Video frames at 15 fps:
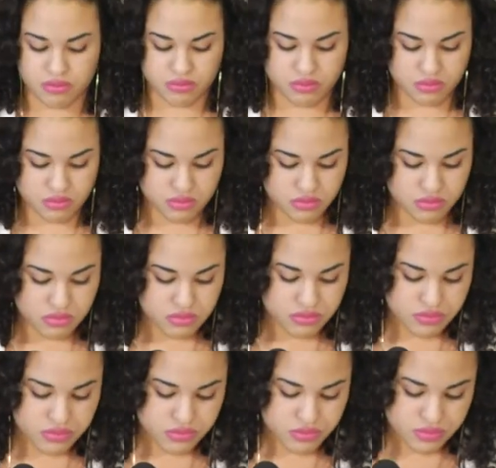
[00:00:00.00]

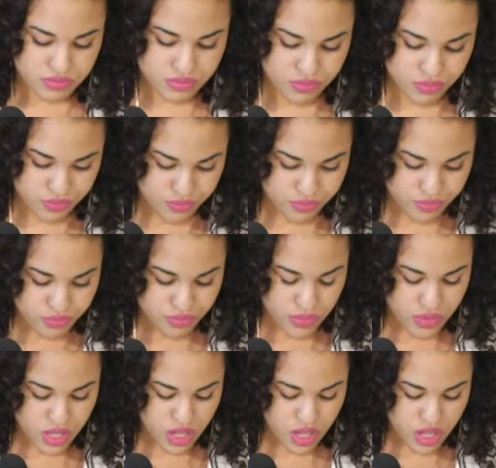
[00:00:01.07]
(no one is talking)